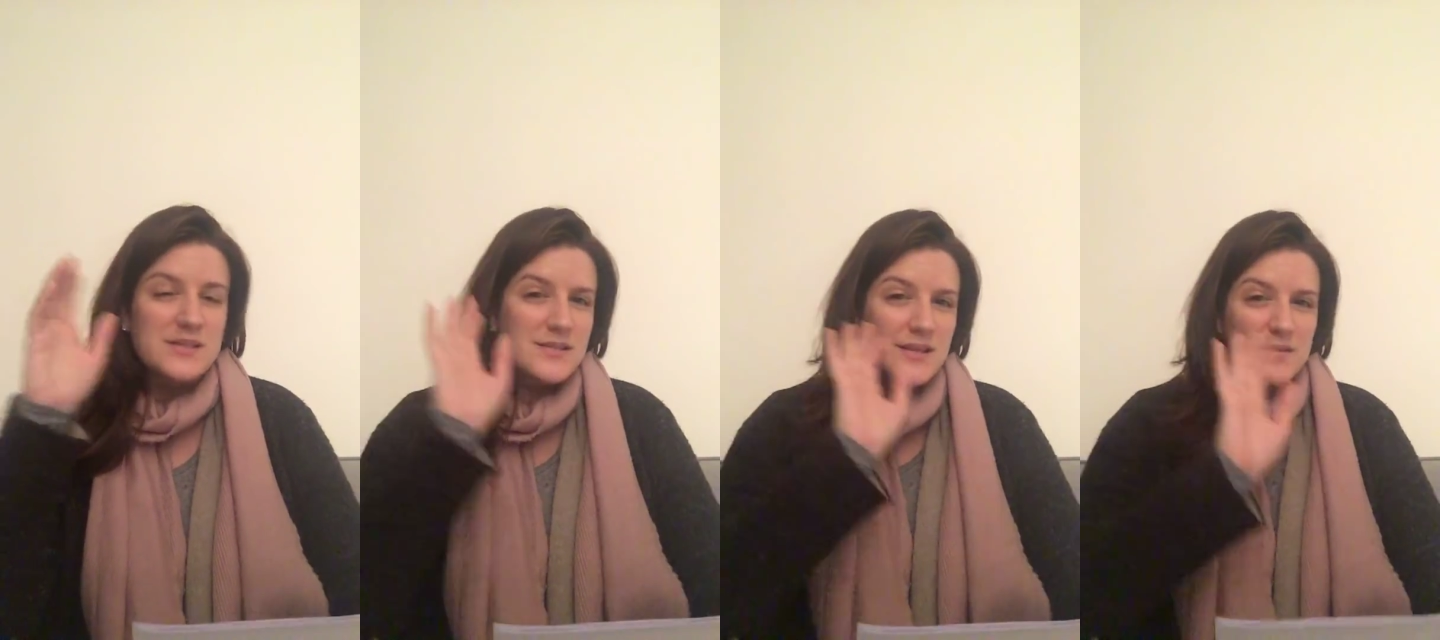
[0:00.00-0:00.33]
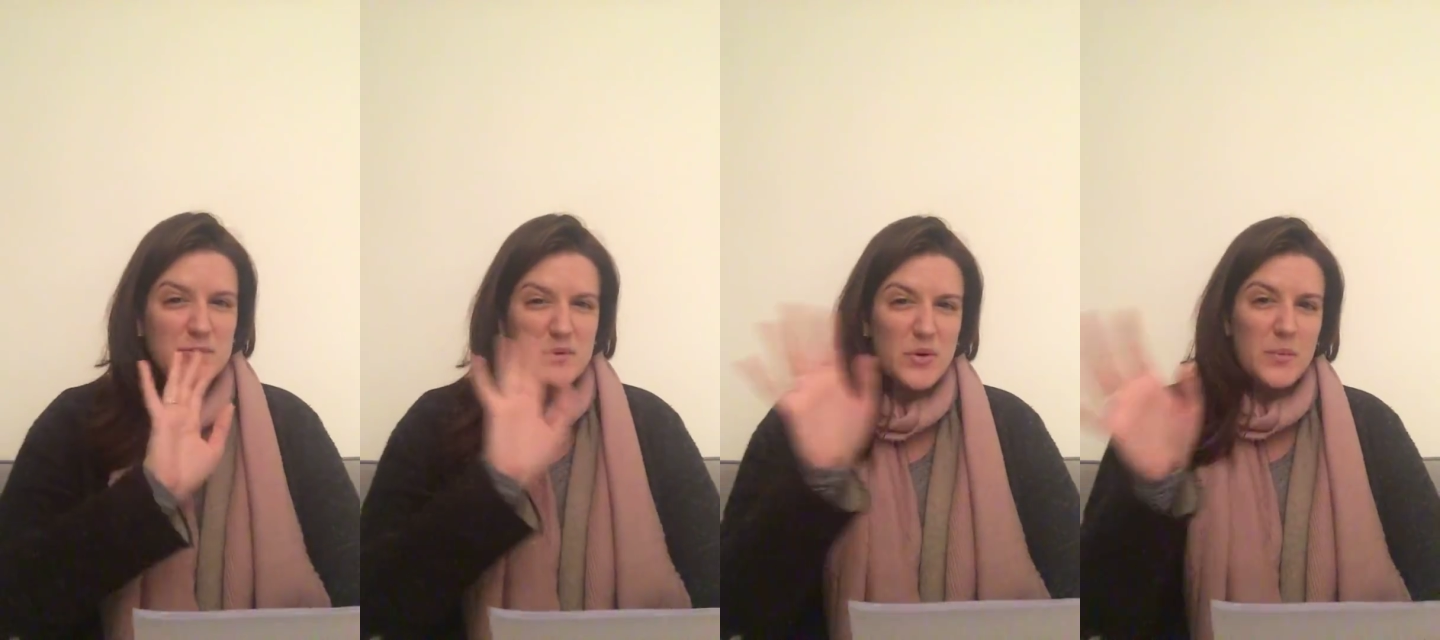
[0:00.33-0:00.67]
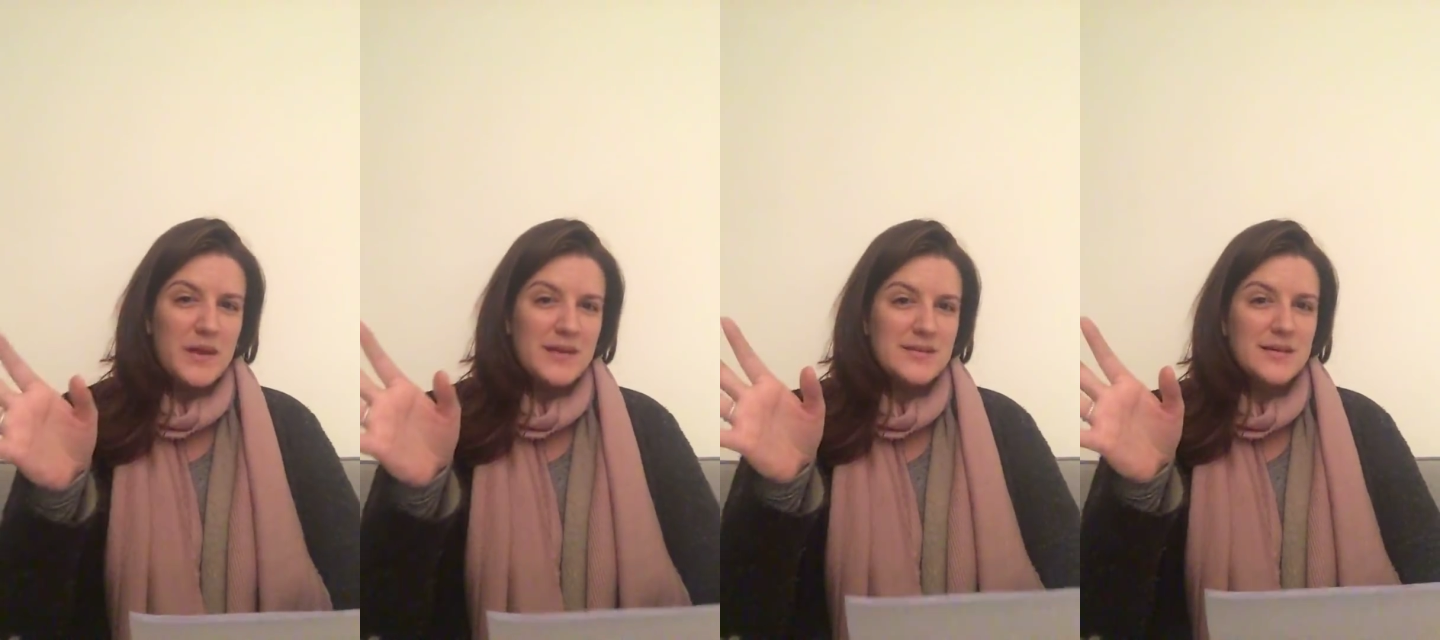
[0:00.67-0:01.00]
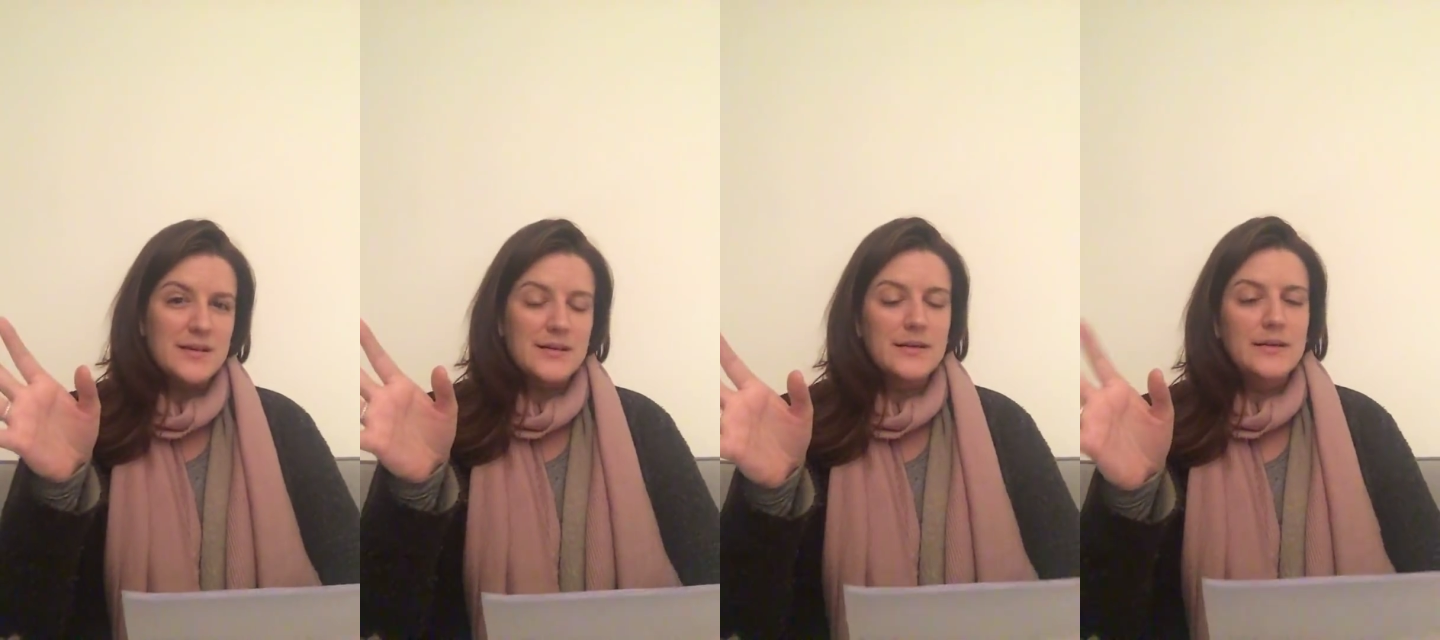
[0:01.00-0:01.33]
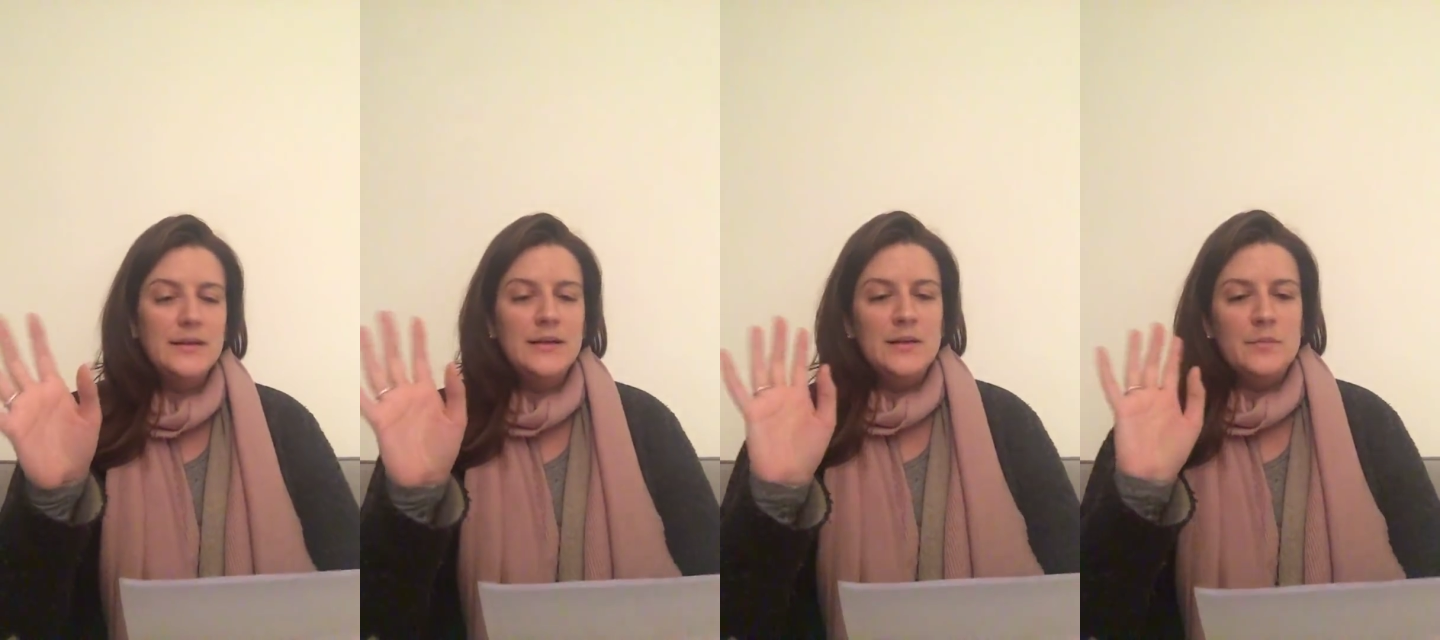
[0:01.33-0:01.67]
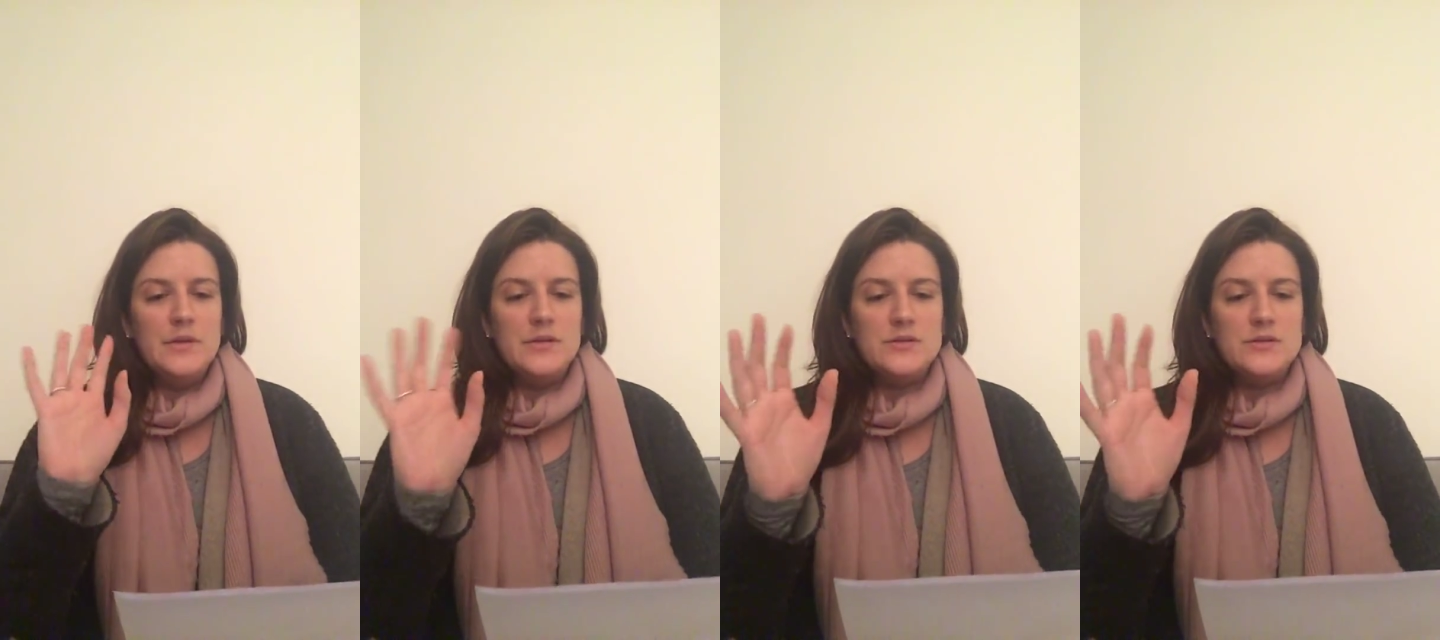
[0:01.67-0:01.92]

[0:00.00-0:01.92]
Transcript: It doesn't have to be romantic, but